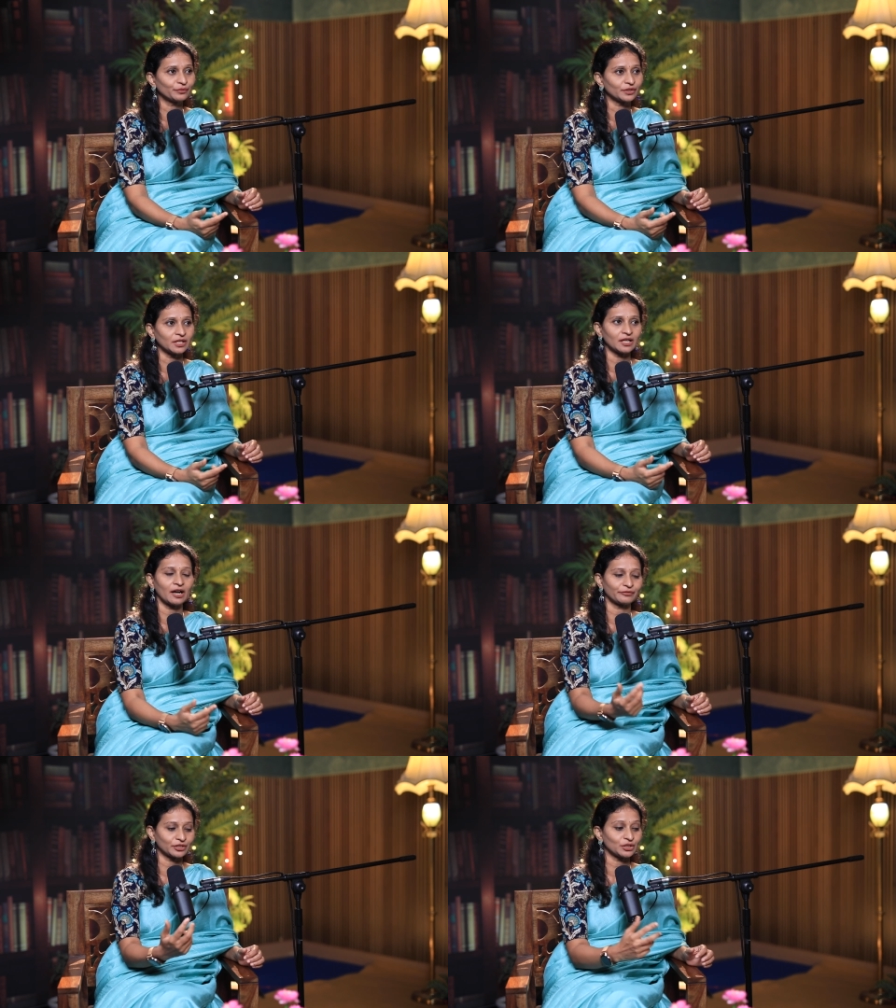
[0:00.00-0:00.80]

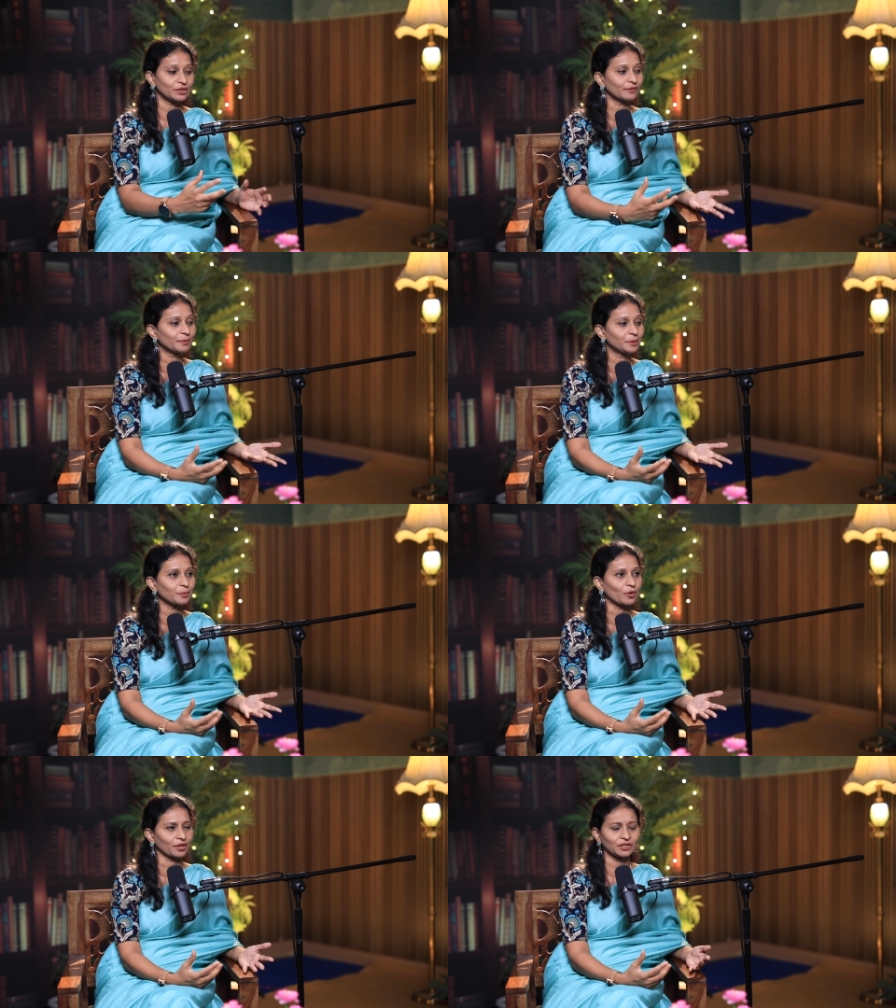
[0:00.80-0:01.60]
Because end of the day,
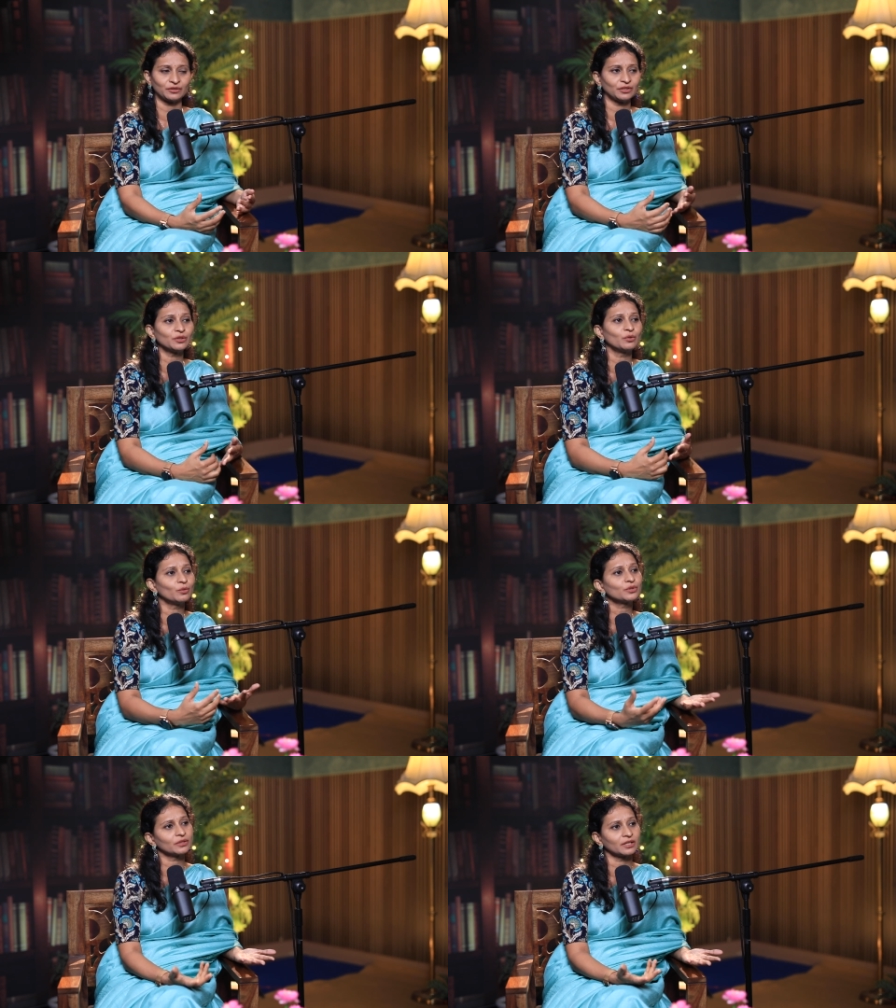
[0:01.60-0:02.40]
after you develop the
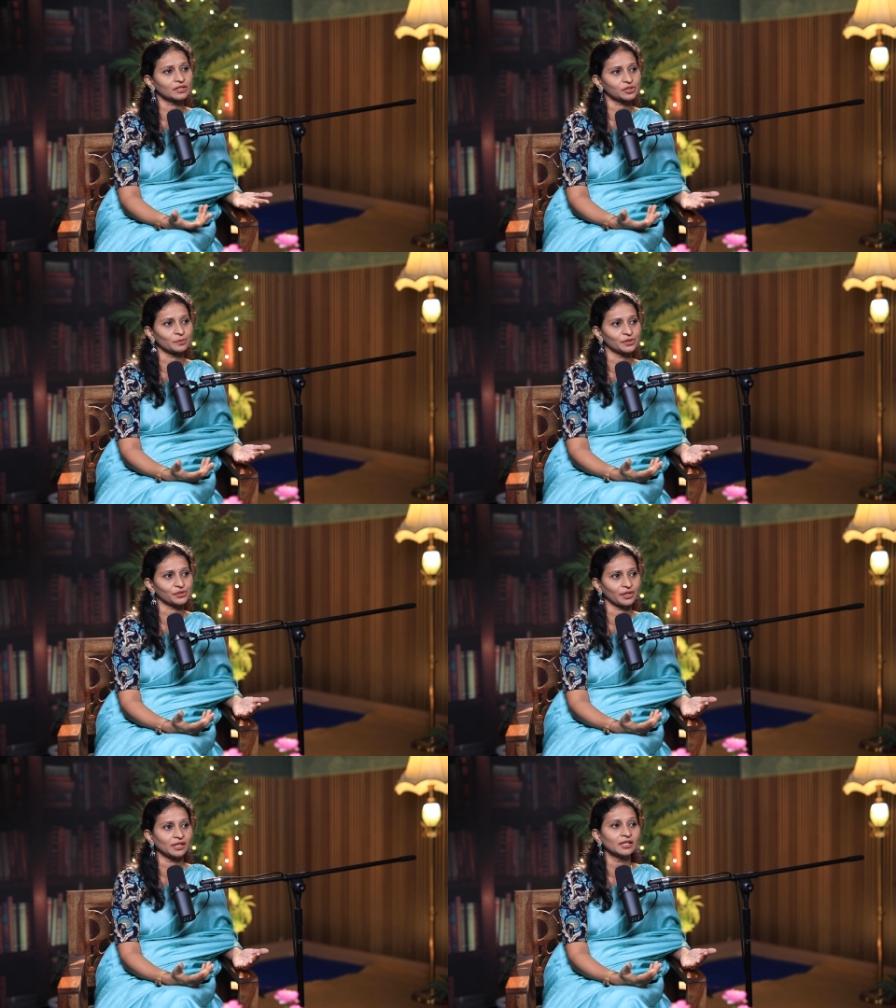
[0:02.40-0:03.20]
product, you need to go
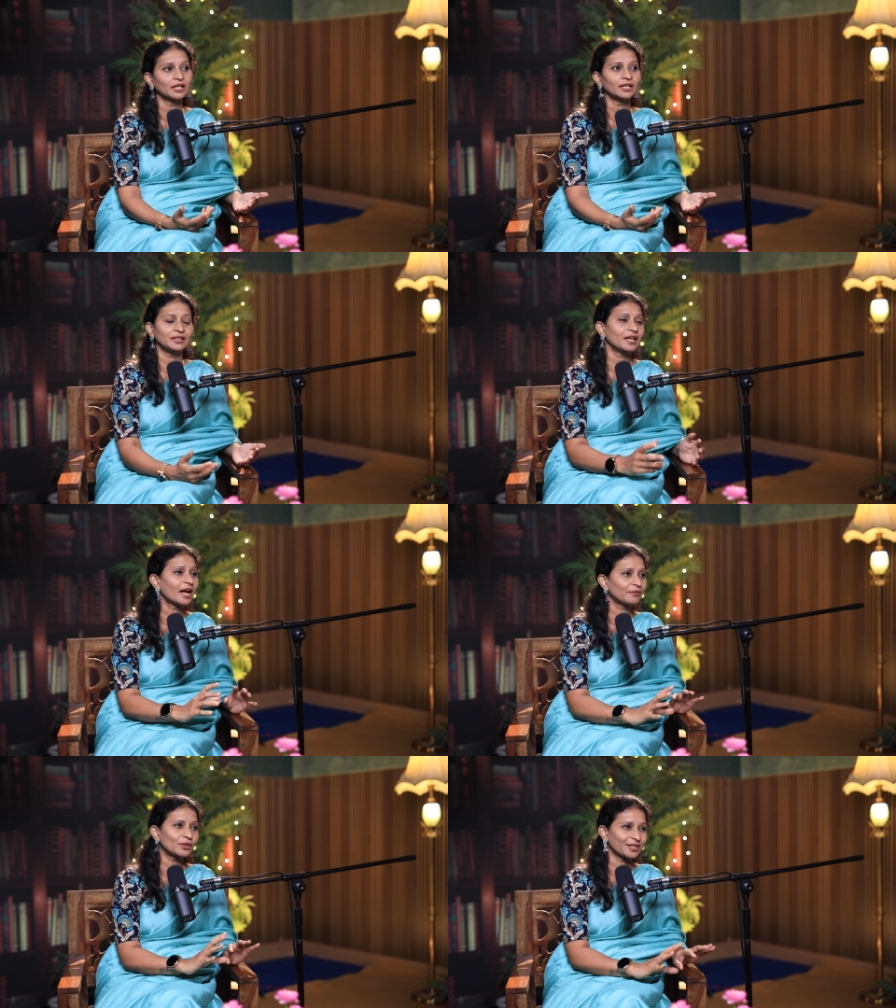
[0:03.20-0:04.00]
to the customers,
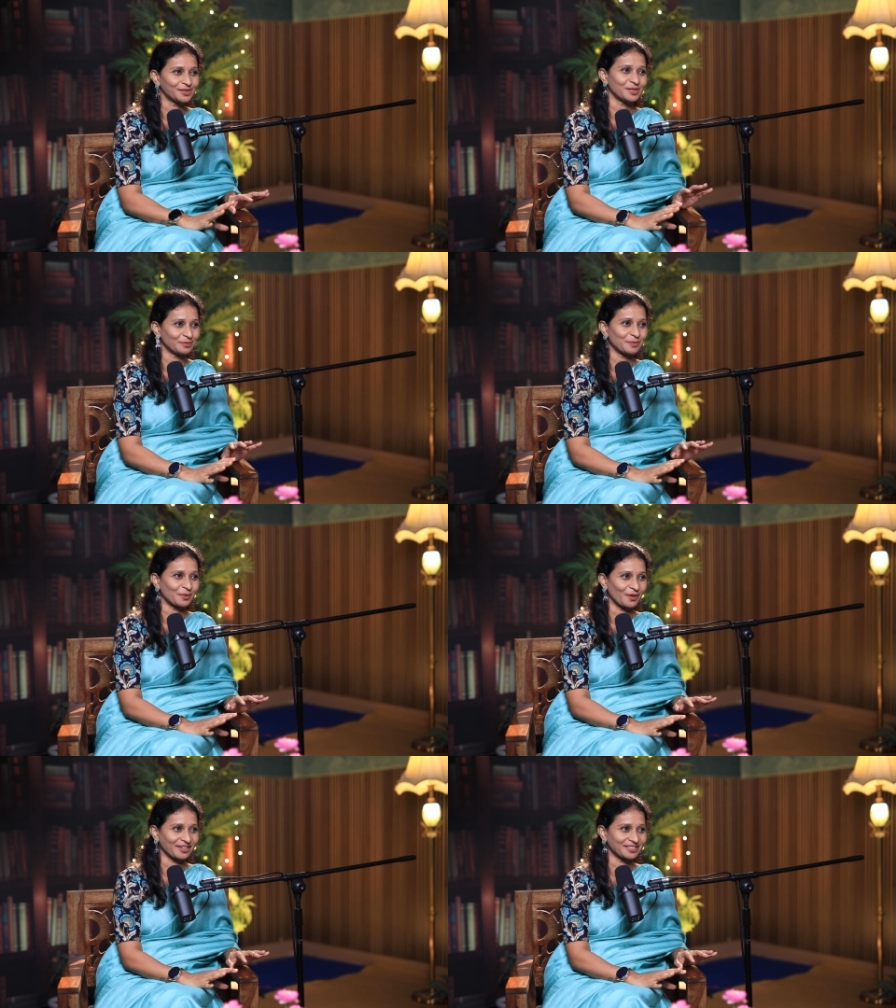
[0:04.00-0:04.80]
right? They
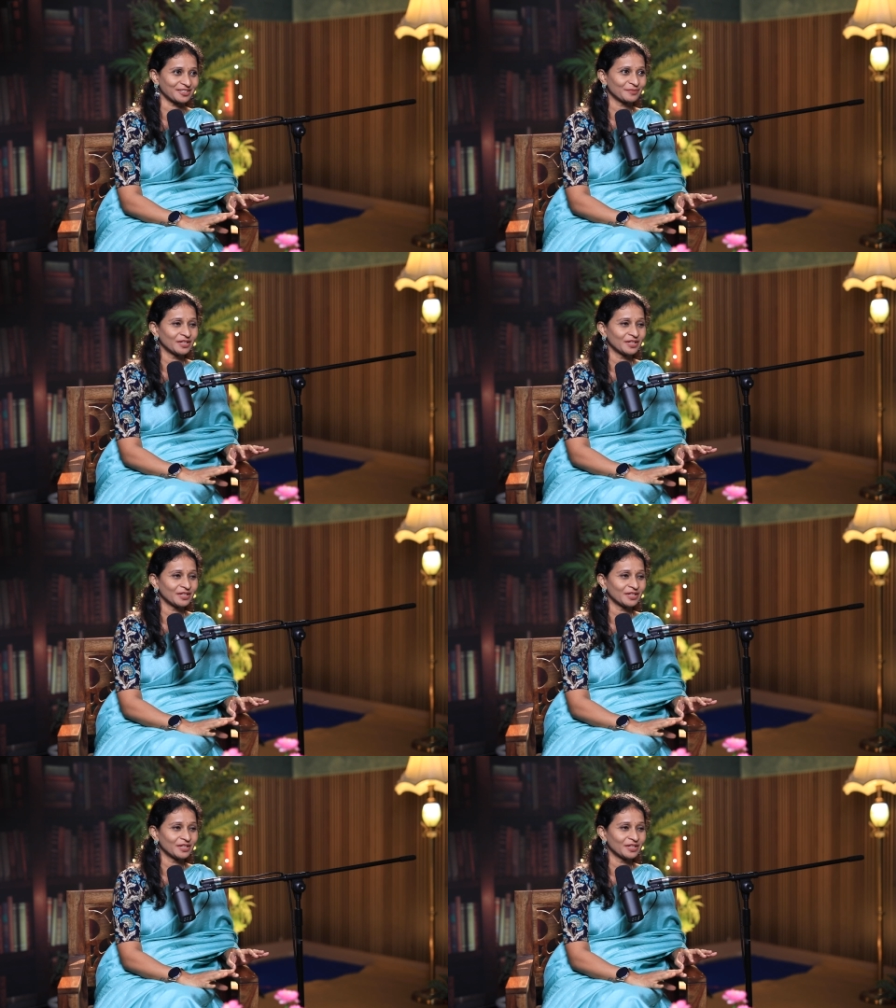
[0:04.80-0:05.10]
have to consume the